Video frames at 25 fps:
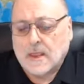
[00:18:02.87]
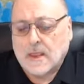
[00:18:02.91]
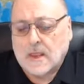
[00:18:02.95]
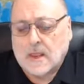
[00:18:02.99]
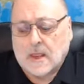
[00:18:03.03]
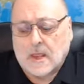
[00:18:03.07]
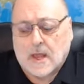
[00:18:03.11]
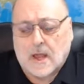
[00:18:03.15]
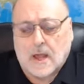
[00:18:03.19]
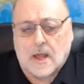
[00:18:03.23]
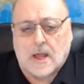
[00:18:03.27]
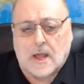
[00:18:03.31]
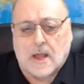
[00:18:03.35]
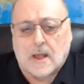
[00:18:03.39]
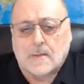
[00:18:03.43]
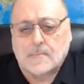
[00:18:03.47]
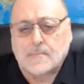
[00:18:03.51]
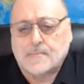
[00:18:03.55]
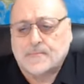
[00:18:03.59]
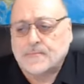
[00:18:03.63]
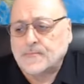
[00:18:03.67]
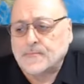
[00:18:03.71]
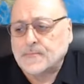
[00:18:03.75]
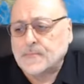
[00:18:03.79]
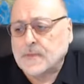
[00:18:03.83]
the uh,
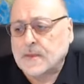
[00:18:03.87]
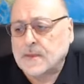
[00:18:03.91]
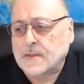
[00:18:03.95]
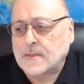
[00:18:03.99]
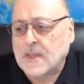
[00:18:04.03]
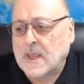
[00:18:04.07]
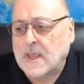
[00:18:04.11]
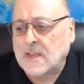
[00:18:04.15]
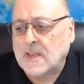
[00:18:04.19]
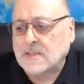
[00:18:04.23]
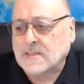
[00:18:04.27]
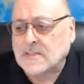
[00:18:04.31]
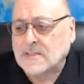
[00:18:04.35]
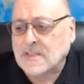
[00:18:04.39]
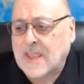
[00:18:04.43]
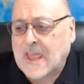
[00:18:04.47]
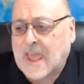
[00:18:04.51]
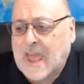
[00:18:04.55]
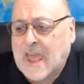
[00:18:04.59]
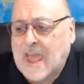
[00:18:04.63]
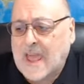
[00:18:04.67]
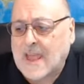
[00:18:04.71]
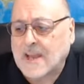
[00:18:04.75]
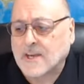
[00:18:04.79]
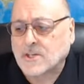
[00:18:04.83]
it's the
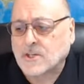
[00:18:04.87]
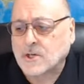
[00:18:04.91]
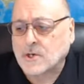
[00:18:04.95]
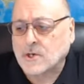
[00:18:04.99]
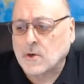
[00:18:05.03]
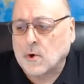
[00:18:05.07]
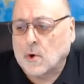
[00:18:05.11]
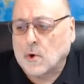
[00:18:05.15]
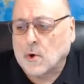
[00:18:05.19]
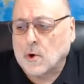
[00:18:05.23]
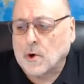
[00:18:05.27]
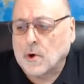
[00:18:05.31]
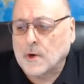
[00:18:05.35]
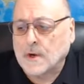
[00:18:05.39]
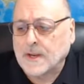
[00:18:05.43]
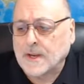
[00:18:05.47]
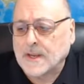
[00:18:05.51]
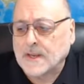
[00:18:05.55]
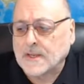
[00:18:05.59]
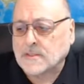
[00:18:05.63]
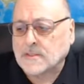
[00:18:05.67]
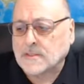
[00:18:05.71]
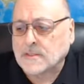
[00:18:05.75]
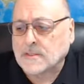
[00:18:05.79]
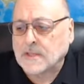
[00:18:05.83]
action or
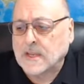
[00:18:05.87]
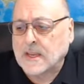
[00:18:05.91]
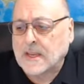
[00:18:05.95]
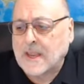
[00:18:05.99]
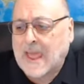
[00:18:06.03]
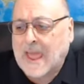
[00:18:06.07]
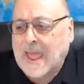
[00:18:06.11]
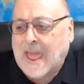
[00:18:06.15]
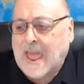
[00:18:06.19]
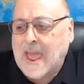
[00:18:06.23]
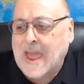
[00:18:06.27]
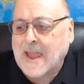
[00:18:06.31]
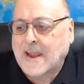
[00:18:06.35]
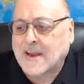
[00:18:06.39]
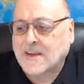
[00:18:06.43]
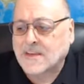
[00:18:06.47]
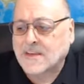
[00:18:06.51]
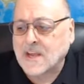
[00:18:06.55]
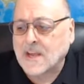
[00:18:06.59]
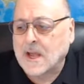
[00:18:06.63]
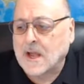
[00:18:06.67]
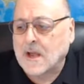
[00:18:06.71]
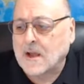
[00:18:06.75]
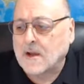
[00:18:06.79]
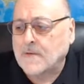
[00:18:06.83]
it's the
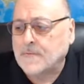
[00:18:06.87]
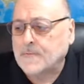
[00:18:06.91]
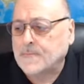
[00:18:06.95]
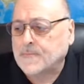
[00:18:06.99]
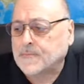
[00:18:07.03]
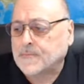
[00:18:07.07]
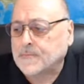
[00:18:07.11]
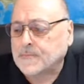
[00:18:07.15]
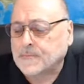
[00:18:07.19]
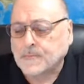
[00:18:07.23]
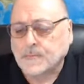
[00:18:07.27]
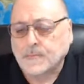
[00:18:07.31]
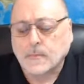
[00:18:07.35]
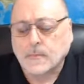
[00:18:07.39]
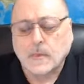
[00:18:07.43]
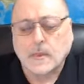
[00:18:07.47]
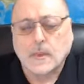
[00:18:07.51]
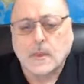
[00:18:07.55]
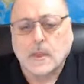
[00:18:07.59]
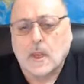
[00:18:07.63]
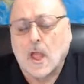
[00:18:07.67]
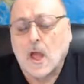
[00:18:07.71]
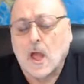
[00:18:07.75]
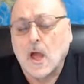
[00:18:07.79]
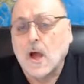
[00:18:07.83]
act of
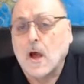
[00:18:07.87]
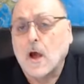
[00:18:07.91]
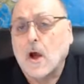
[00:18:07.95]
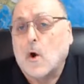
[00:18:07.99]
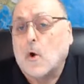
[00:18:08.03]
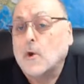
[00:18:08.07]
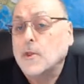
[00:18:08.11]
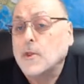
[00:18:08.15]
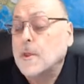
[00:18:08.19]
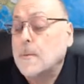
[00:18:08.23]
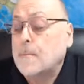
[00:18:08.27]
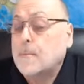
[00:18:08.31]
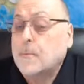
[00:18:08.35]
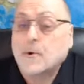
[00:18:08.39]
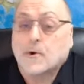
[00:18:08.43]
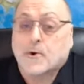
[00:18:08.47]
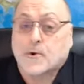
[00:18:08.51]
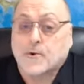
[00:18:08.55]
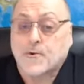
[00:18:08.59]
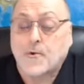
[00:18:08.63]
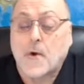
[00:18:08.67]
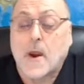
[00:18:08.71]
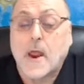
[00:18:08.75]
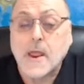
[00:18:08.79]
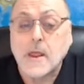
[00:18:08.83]
uh, or the
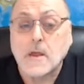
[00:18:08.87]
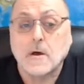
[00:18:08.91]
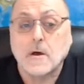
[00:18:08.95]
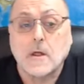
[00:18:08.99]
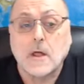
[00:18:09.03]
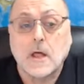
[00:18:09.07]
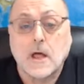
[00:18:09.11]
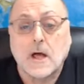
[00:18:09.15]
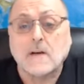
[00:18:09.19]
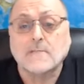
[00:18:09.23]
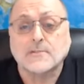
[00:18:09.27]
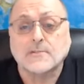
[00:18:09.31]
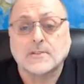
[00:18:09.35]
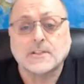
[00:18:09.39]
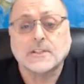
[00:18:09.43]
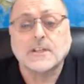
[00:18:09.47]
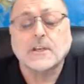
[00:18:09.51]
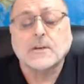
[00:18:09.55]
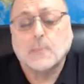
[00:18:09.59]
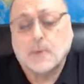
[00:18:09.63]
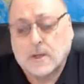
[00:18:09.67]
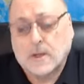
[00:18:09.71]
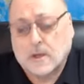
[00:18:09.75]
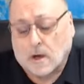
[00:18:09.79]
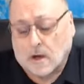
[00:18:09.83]
portrayal of
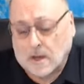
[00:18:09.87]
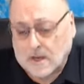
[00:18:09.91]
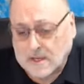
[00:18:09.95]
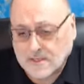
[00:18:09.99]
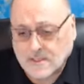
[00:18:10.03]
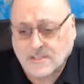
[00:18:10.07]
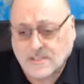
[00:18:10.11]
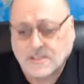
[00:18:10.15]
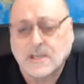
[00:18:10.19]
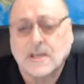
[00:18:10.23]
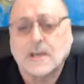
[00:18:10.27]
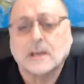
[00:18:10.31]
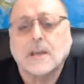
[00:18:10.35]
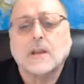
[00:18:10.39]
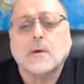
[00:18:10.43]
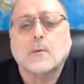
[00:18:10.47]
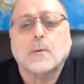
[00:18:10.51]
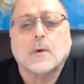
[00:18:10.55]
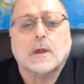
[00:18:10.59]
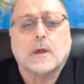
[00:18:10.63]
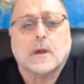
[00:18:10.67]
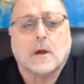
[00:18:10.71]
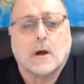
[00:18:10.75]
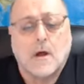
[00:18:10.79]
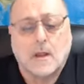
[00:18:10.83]
sin. We call it sinning,
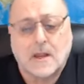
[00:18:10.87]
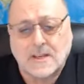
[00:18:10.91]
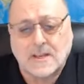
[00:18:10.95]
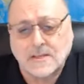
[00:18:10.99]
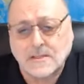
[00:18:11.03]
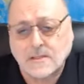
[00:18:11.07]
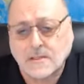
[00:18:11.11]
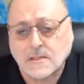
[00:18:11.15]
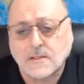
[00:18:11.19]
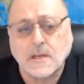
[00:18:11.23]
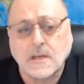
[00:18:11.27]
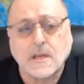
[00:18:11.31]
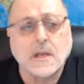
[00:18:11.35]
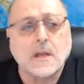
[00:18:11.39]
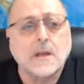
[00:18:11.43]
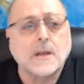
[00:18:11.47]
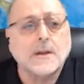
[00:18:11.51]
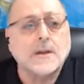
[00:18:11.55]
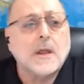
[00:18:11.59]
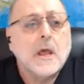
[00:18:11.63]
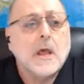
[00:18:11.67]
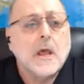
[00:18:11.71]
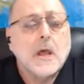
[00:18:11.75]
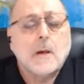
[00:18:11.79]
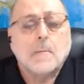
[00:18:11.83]
we call it
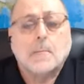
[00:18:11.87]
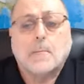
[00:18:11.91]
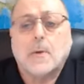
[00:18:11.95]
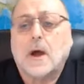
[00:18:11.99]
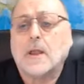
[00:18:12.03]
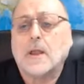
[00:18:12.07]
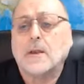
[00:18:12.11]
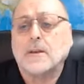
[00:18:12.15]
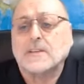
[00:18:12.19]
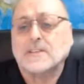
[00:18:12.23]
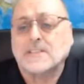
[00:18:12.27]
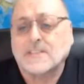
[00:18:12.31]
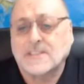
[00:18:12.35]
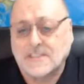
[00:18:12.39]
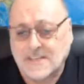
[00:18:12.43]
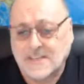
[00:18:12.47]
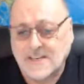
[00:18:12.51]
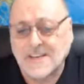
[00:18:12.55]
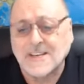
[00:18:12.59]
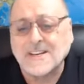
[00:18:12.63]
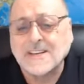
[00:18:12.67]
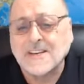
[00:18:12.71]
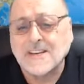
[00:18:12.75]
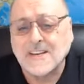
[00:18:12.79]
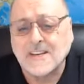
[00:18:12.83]
sin, but
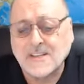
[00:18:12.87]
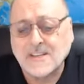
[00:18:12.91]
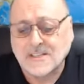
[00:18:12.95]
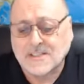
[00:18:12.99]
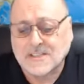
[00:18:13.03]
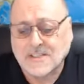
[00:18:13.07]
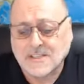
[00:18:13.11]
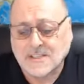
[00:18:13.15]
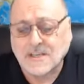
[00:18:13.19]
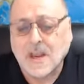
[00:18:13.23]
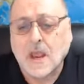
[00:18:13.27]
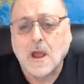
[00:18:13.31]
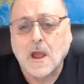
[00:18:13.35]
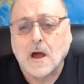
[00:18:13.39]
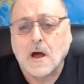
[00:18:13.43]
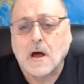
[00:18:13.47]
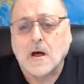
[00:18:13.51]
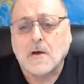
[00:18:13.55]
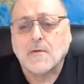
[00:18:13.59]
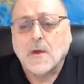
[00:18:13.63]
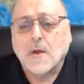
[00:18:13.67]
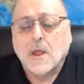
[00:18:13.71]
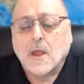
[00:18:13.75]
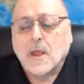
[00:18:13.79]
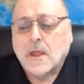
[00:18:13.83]
sin
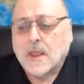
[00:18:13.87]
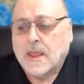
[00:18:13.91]
itself